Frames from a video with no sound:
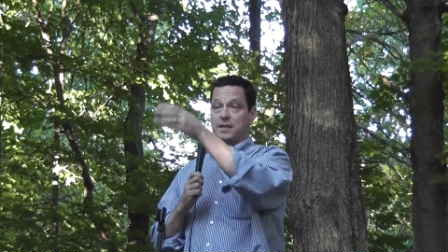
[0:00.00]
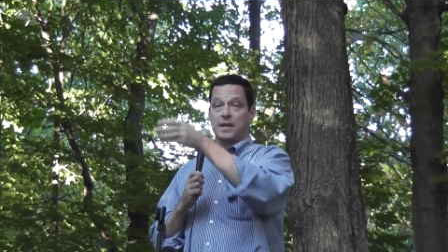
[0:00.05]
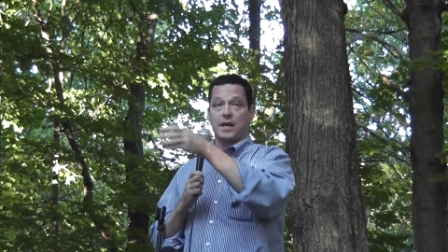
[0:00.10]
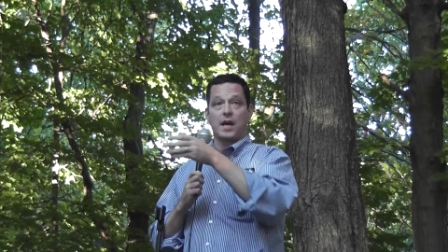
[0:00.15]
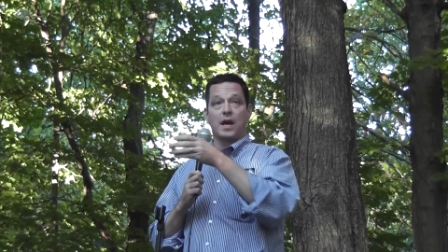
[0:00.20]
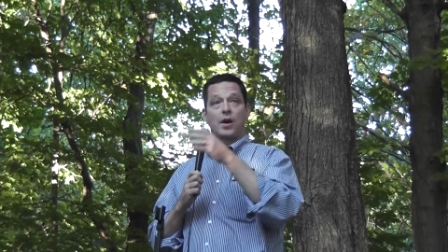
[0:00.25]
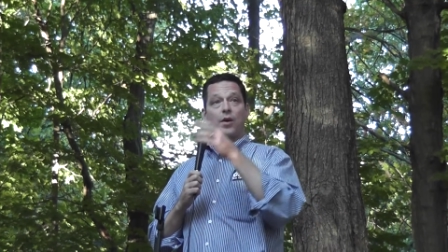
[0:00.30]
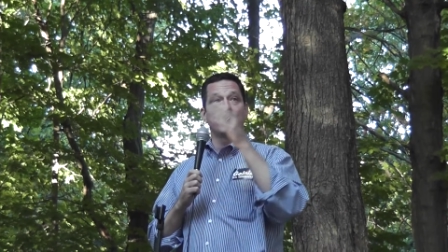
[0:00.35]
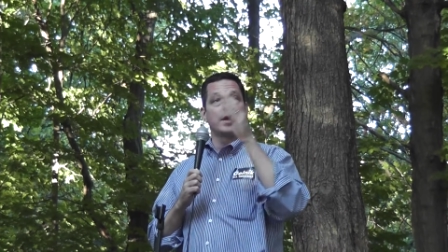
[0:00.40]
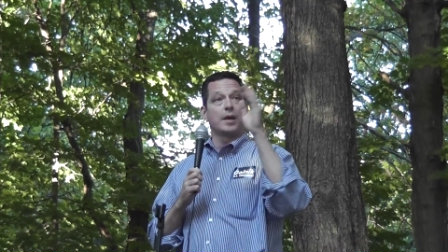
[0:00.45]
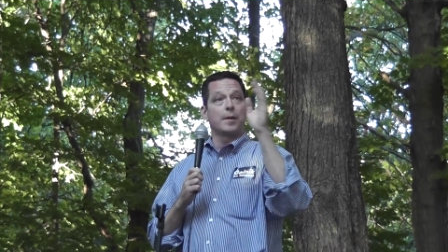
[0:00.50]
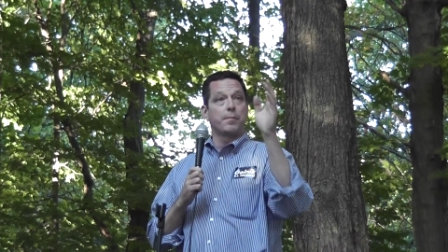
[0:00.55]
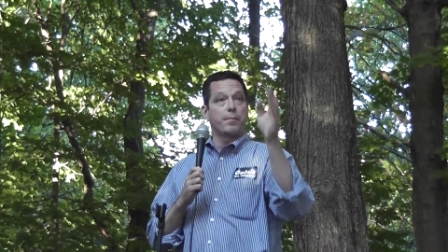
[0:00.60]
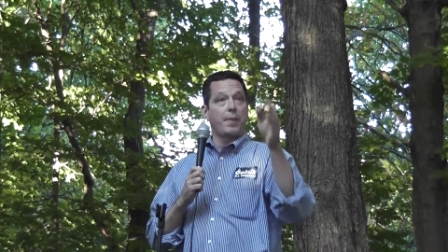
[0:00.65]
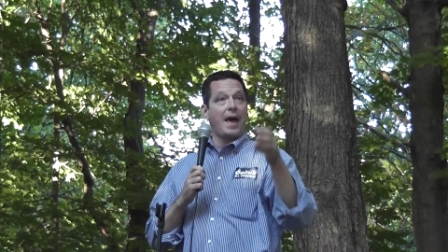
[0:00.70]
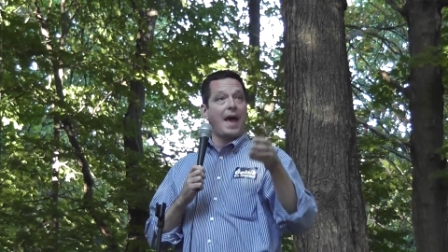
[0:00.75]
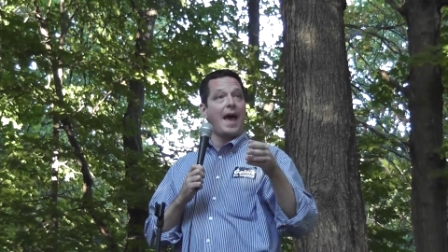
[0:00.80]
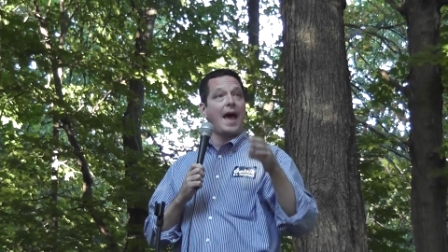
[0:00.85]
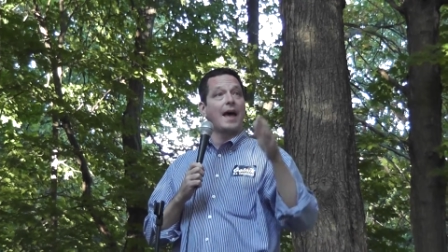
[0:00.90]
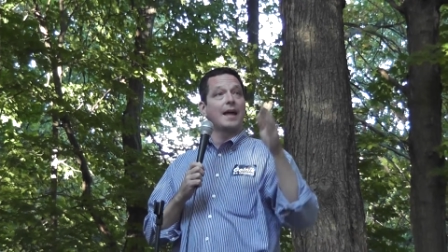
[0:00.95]
Carrie and
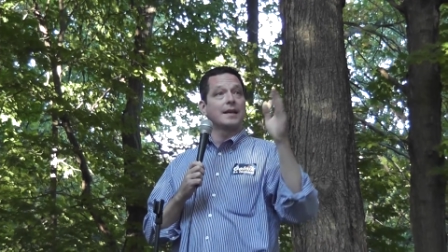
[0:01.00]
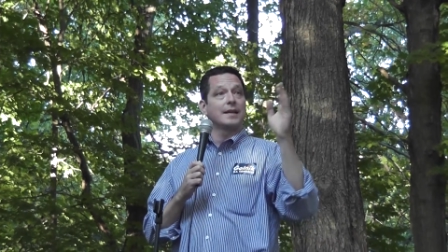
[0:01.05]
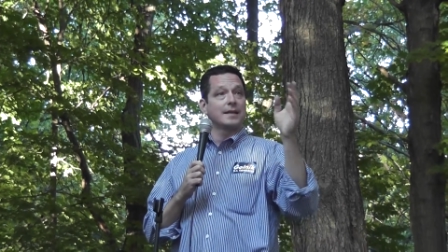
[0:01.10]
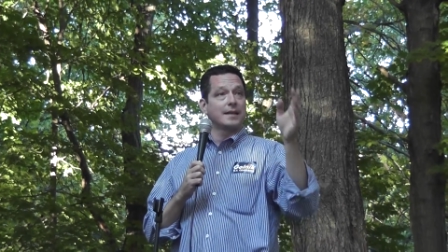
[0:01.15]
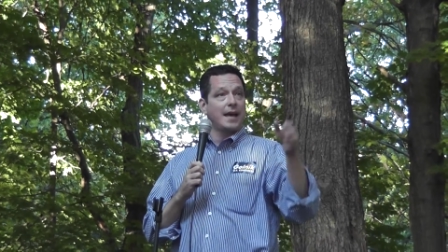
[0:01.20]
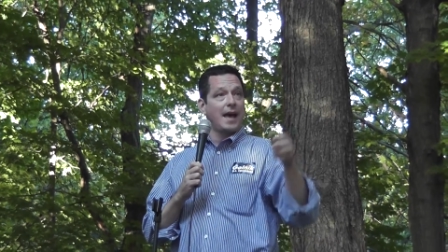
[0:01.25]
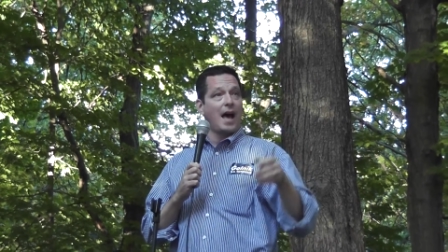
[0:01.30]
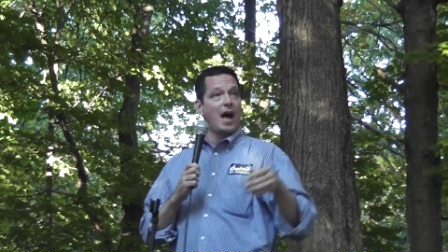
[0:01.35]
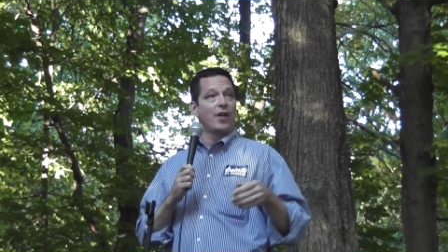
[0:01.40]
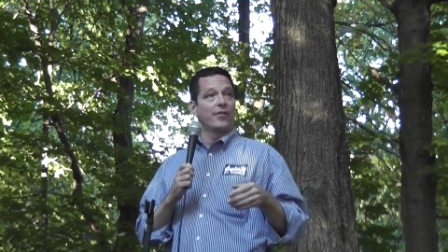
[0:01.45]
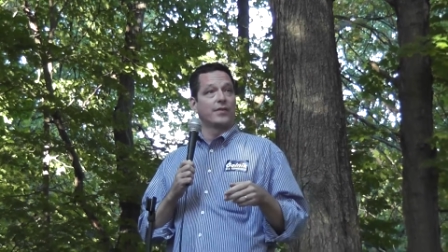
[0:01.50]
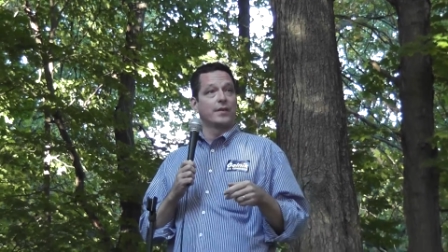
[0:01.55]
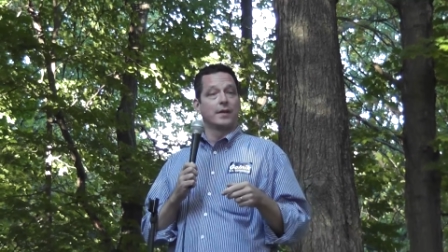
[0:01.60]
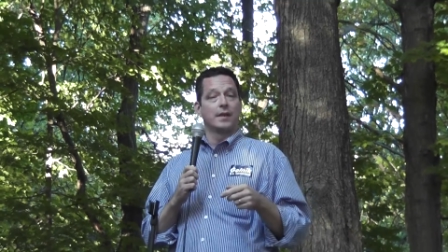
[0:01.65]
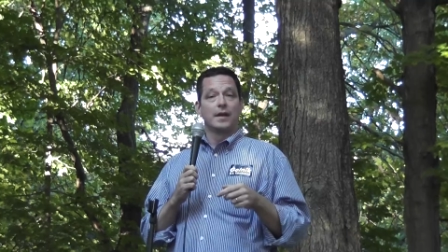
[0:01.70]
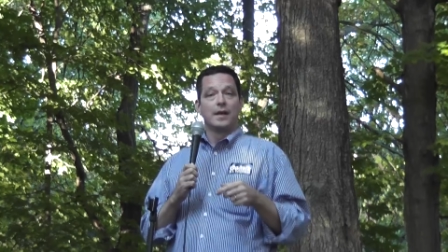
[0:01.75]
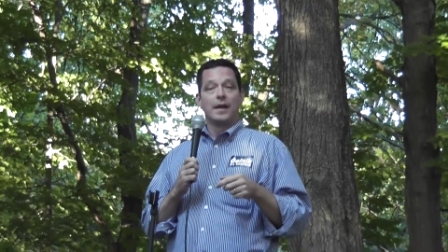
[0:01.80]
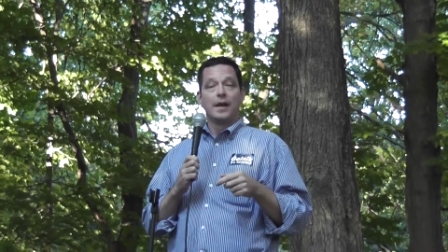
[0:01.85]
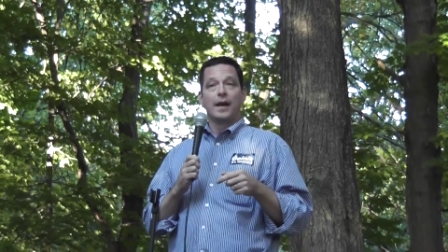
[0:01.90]
Pat and Calvin.